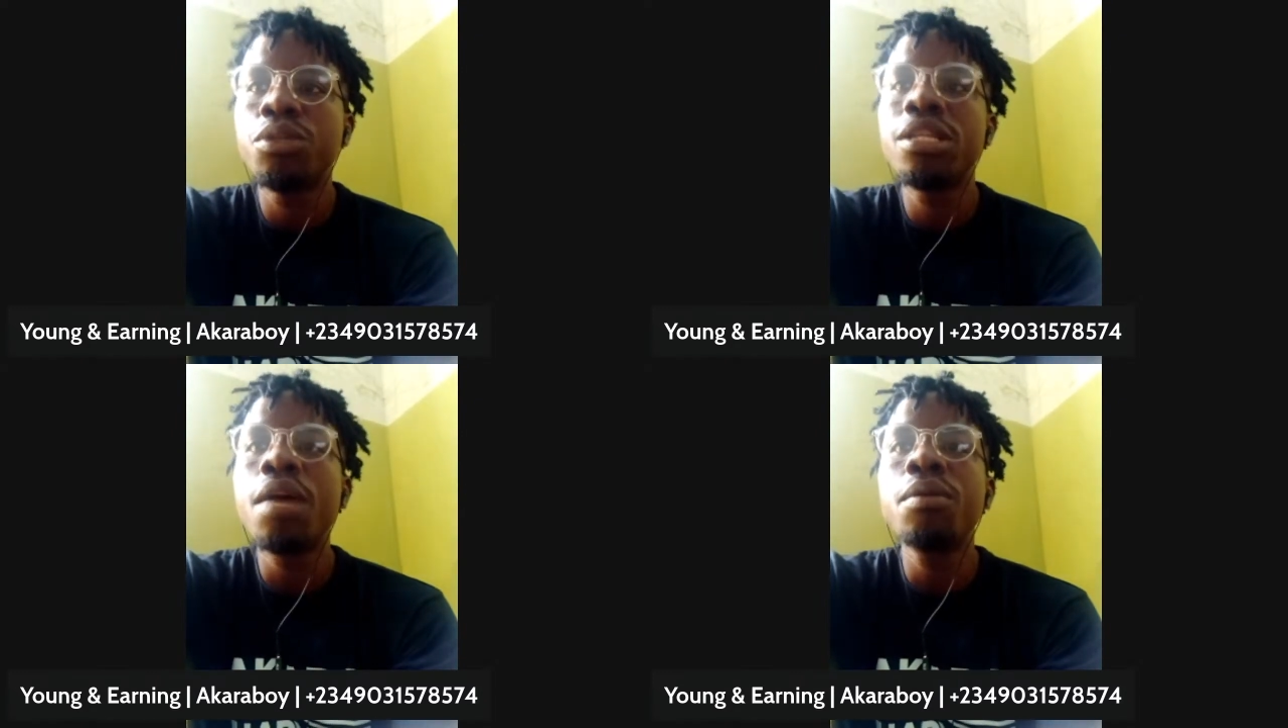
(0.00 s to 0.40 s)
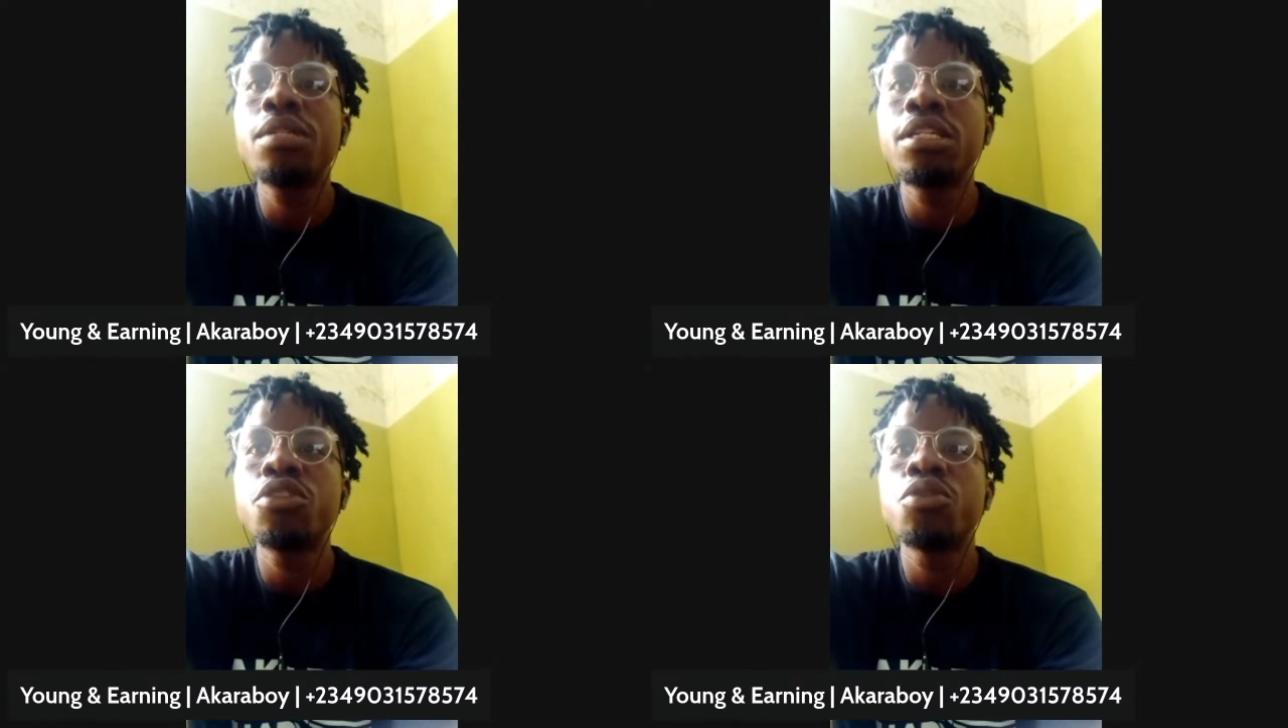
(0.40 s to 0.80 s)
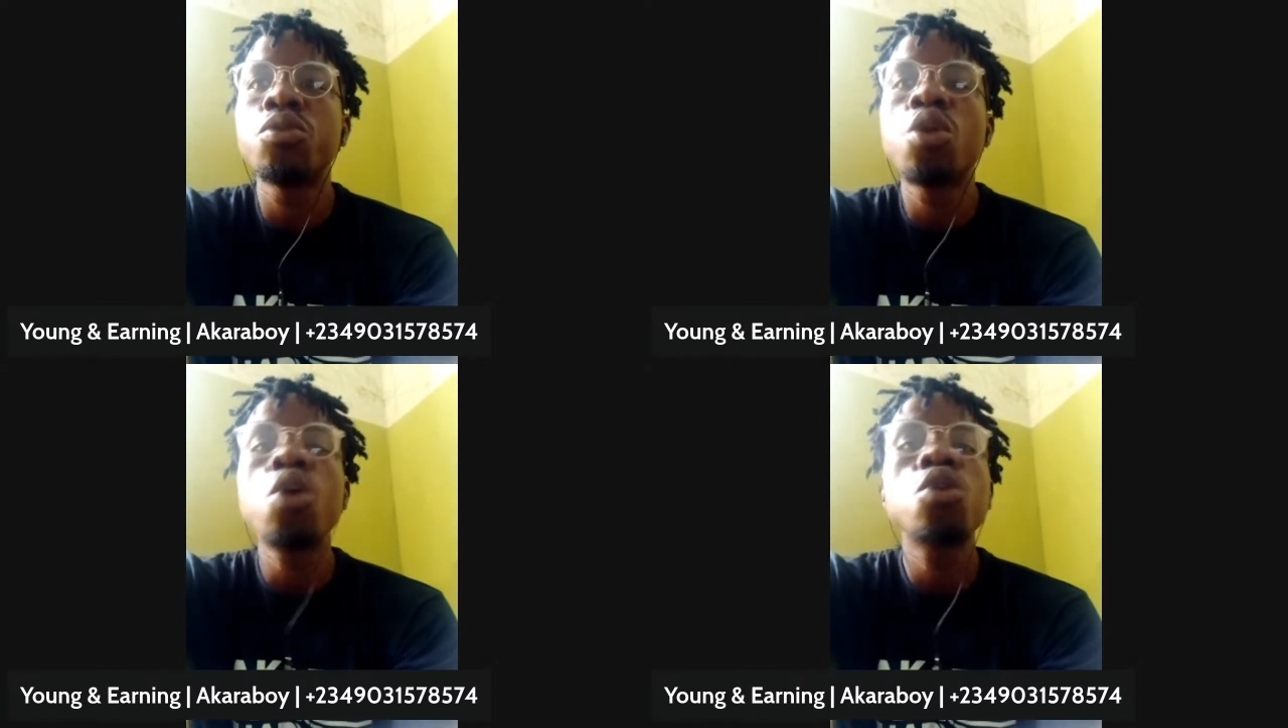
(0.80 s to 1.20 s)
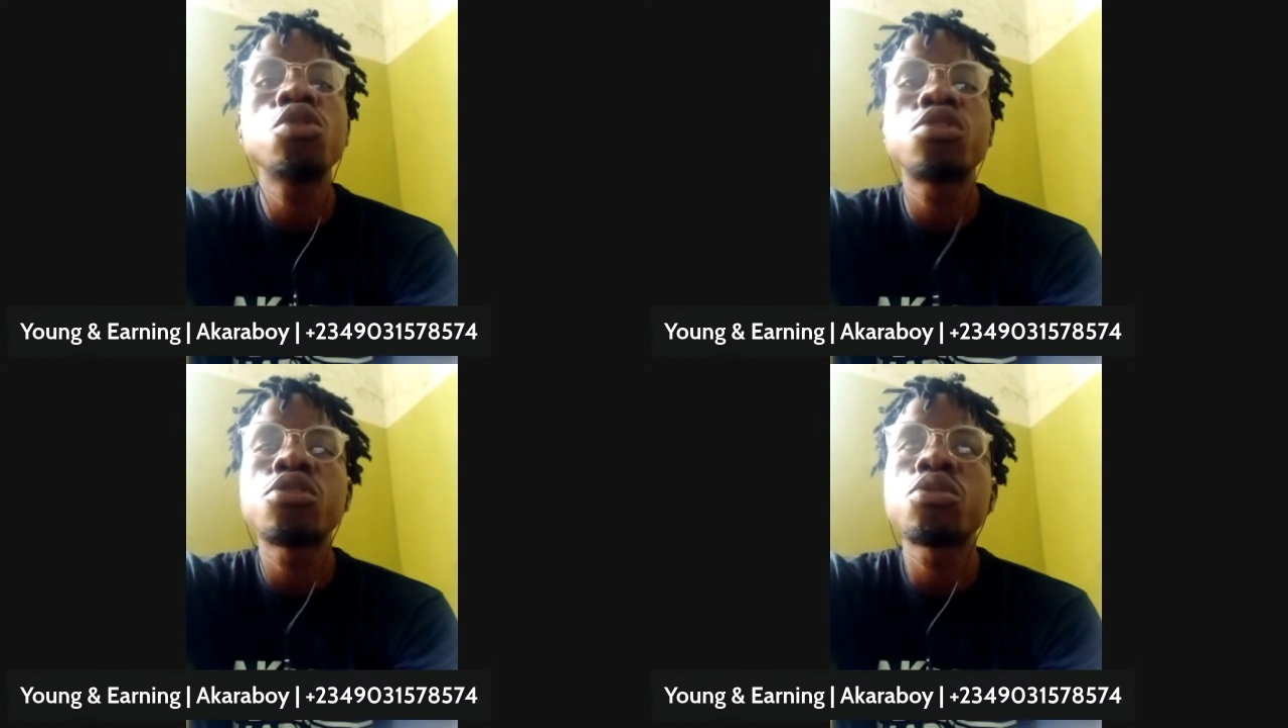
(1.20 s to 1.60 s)
Without this, you will not
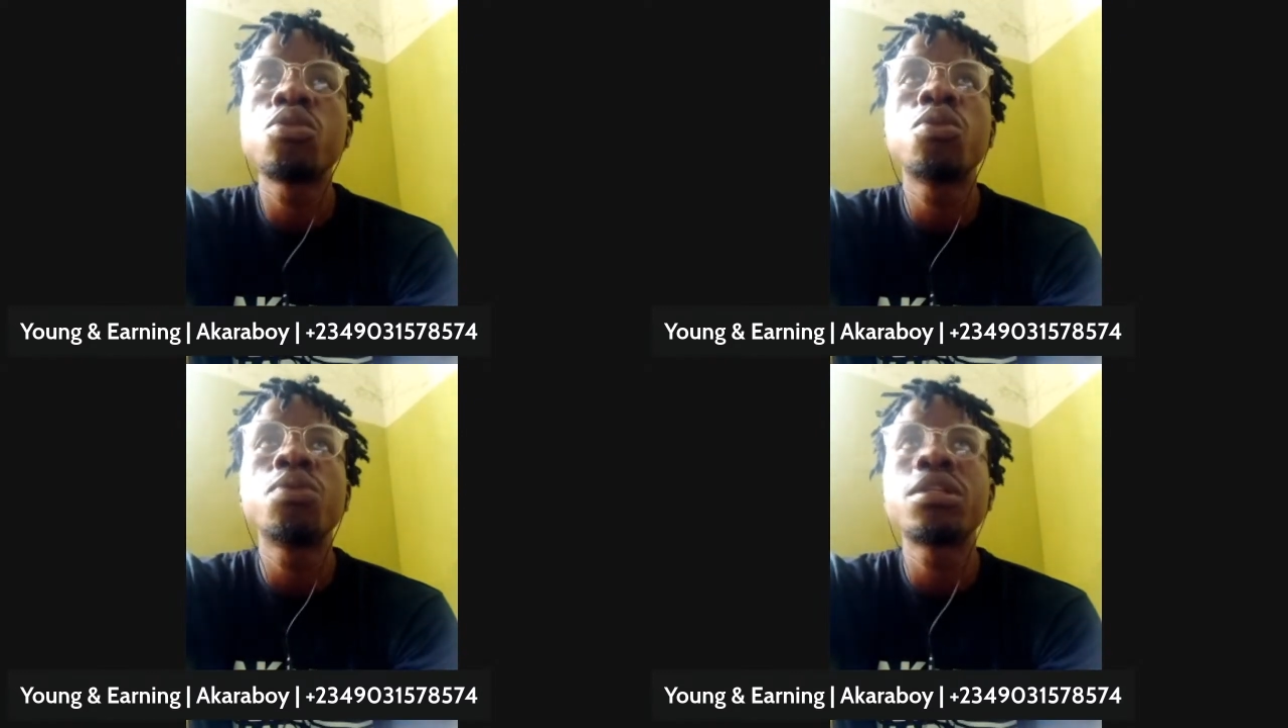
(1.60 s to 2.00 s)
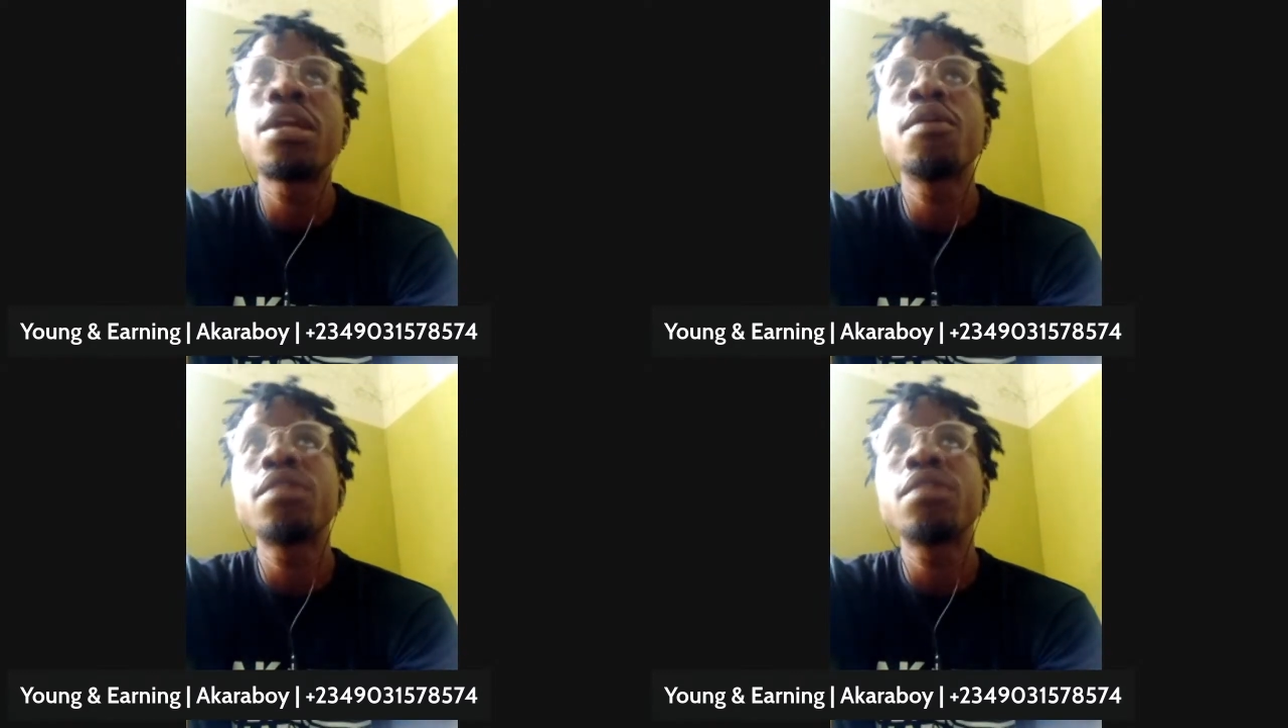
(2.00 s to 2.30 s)
go to school. Without